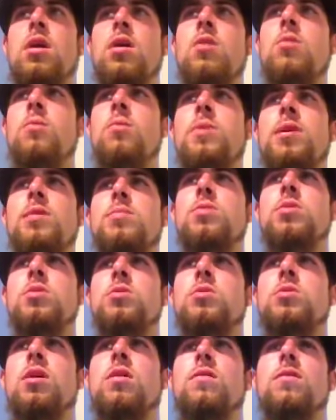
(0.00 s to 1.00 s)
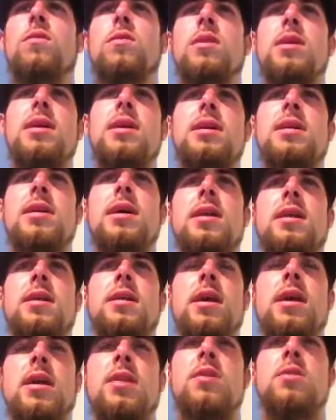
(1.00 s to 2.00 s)
Well, people who overeat and,
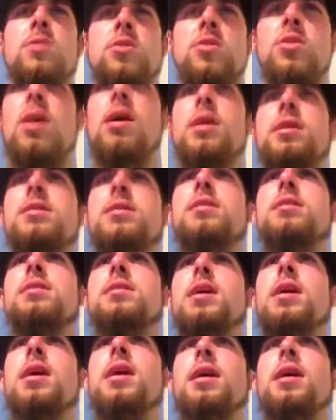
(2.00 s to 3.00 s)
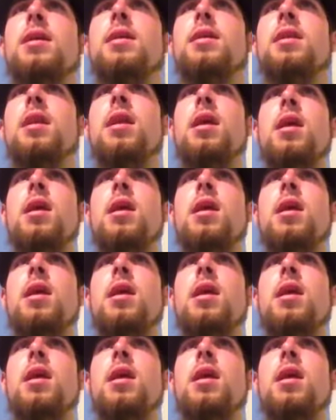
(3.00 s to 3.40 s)
and are glutton and,